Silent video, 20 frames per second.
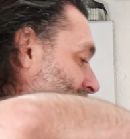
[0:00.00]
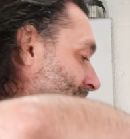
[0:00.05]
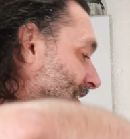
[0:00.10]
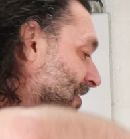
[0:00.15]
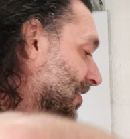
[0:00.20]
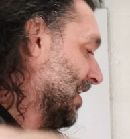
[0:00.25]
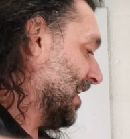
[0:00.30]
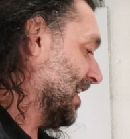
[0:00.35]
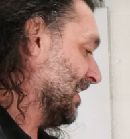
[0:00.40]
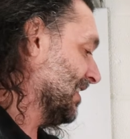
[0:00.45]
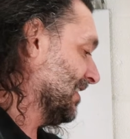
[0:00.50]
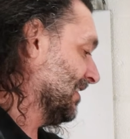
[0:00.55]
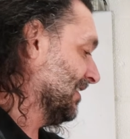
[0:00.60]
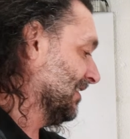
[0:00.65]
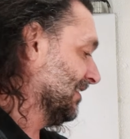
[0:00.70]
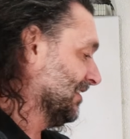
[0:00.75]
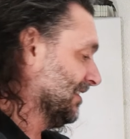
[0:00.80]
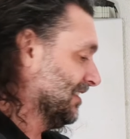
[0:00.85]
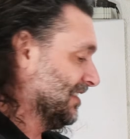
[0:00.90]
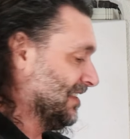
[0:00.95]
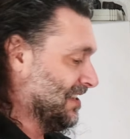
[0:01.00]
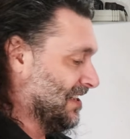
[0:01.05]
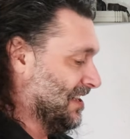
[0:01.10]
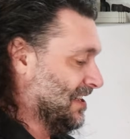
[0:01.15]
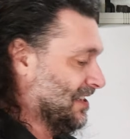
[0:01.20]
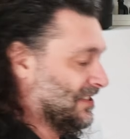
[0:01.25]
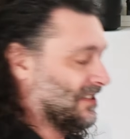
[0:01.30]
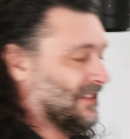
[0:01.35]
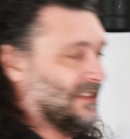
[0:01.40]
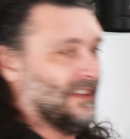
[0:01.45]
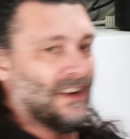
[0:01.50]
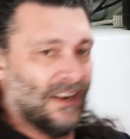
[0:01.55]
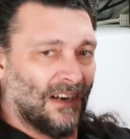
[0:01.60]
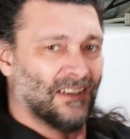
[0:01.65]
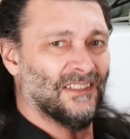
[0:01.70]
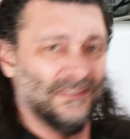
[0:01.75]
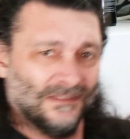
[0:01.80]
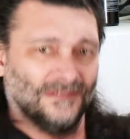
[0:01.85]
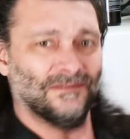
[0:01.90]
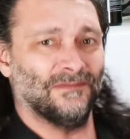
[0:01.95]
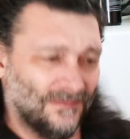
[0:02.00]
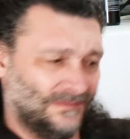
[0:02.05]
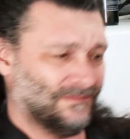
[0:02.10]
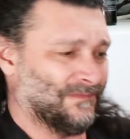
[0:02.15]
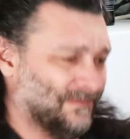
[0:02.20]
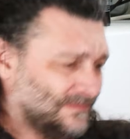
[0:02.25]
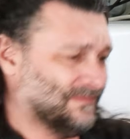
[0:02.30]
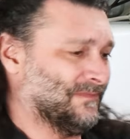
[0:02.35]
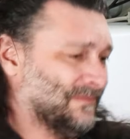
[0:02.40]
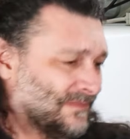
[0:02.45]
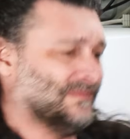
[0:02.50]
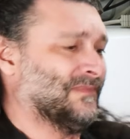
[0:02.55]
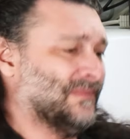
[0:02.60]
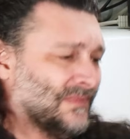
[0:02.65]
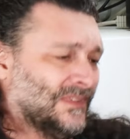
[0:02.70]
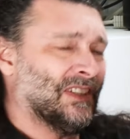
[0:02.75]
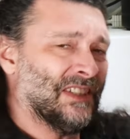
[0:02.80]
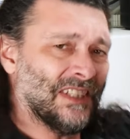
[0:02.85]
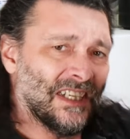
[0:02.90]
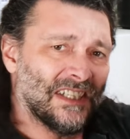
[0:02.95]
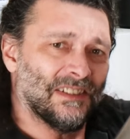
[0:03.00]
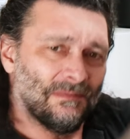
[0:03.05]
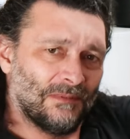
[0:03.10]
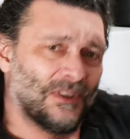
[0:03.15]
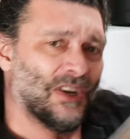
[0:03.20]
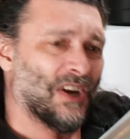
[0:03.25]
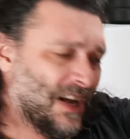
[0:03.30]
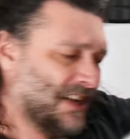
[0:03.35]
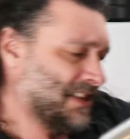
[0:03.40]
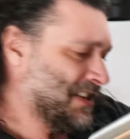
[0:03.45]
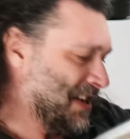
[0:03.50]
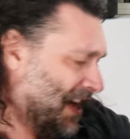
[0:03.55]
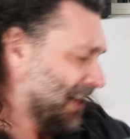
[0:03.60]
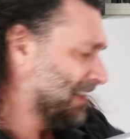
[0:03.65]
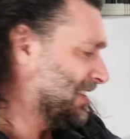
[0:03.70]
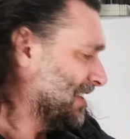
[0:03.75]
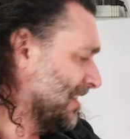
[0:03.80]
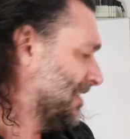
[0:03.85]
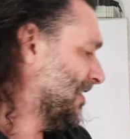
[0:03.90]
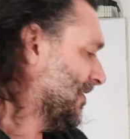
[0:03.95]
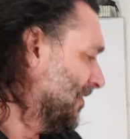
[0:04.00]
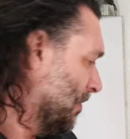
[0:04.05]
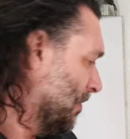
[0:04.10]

All right, so there, get some contact there